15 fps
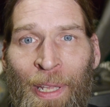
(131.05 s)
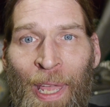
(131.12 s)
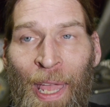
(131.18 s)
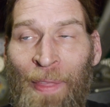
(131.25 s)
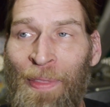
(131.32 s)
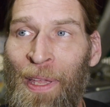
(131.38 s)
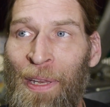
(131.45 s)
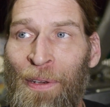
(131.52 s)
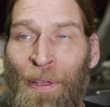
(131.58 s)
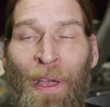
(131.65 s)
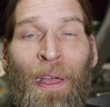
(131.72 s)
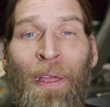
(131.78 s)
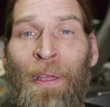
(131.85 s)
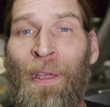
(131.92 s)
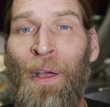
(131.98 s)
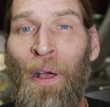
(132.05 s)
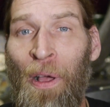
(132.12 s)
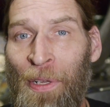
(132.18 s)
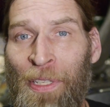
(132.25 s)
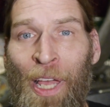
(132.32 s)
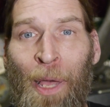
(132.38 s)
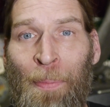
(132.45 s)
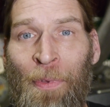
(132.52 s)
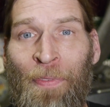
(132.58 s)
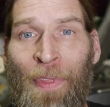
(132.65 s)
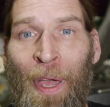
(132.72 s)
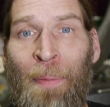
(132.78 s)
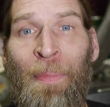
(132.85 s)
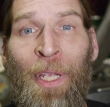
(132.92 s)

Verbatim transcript: And then on top of that,